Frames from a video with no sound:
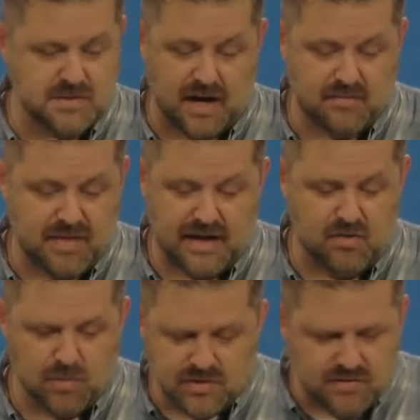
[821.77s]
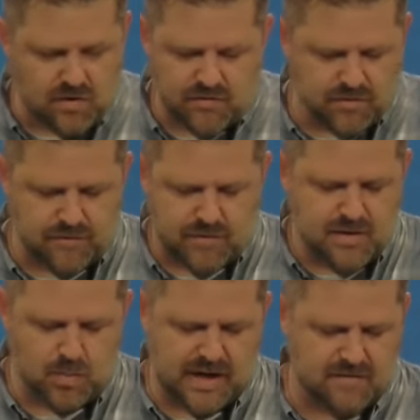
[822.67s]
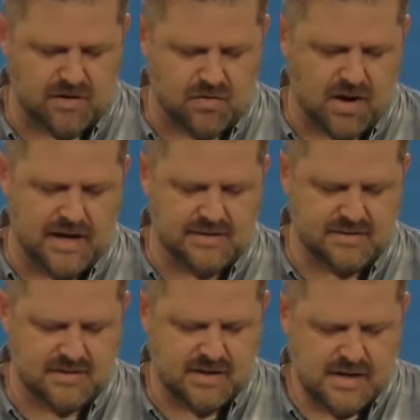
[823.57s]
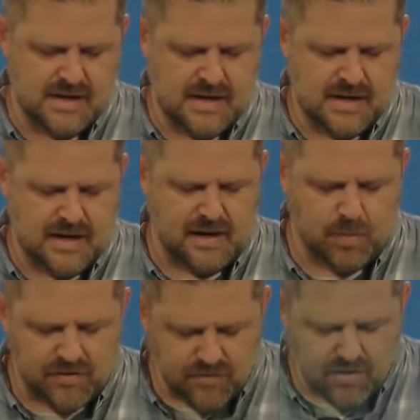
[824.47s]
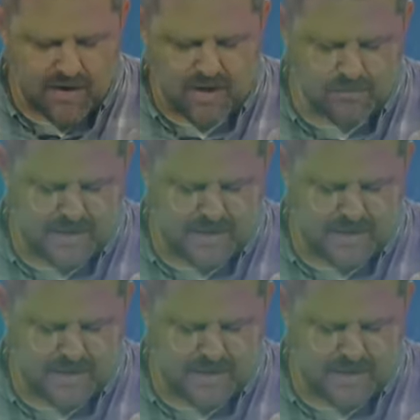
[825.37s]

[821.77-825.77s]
God, thank you most of all for the freedom we have in Christ. And I pray for your help